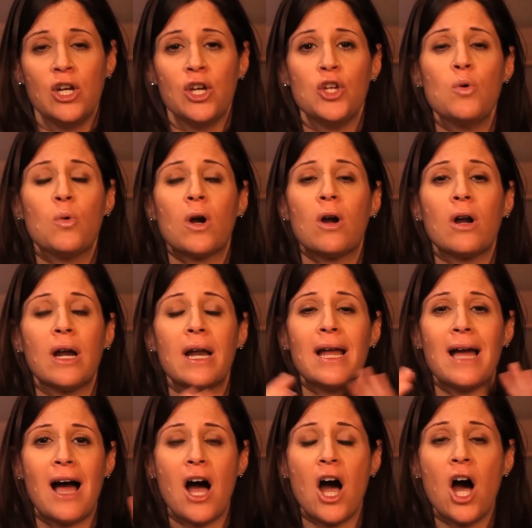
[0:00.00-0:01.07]
you are
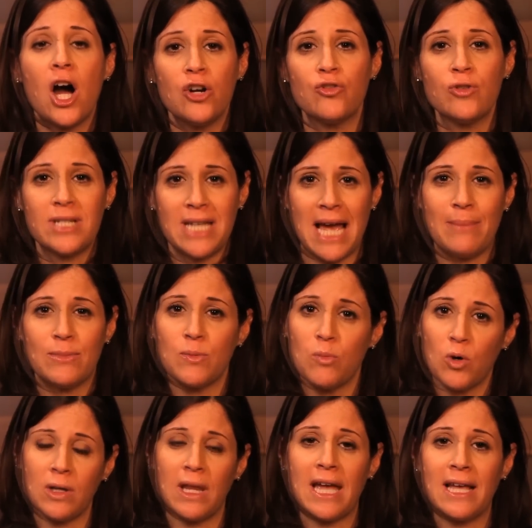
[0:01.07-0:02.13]
100 times
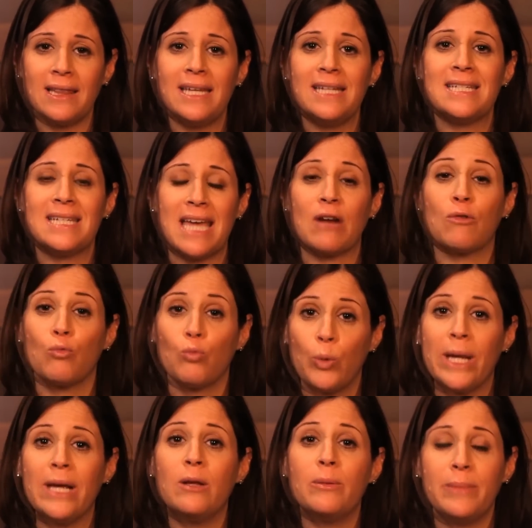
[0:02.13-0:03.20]
more likely to get
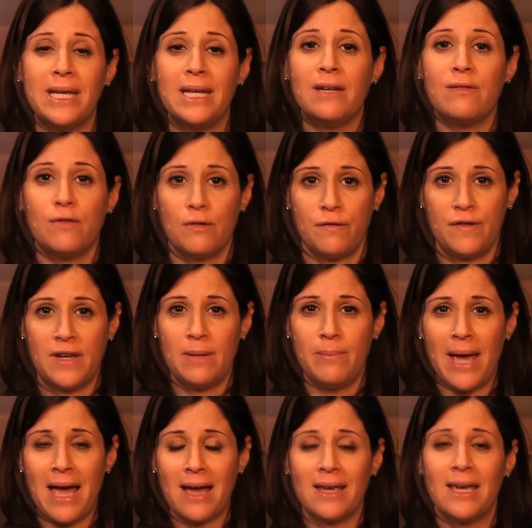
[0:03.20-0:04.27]
real meaningful
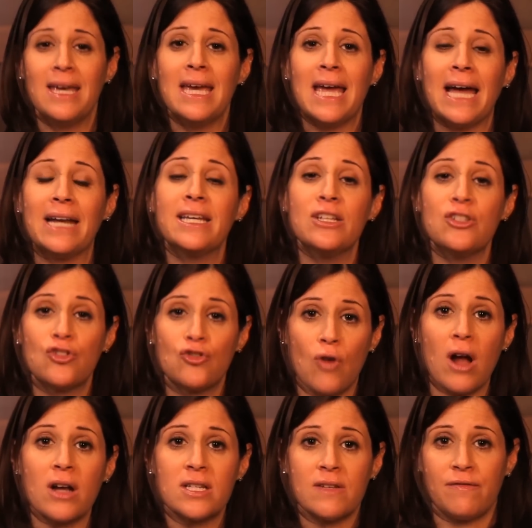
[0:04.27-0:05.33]
feedback and
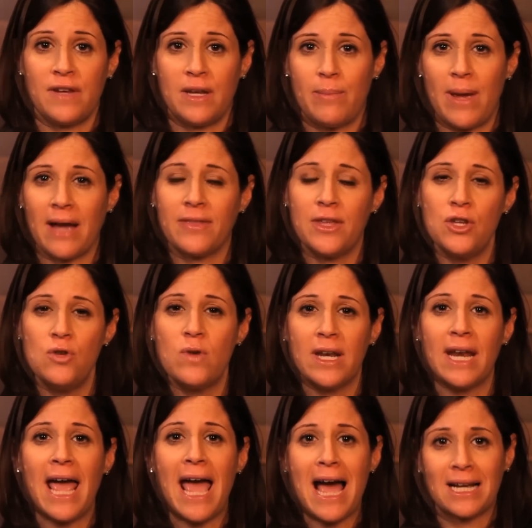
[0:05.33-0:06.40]
constructive feedback that you can
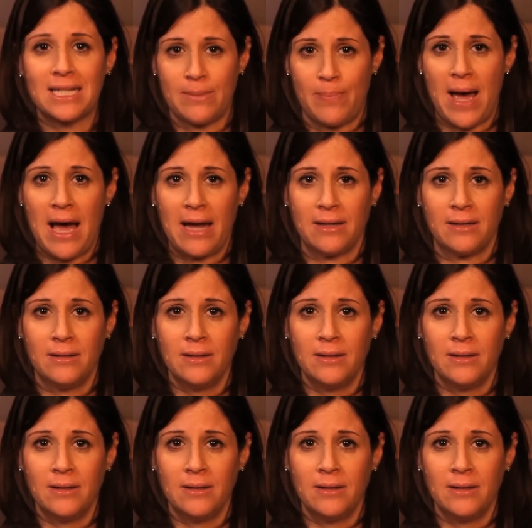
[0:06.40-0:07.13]
act upon.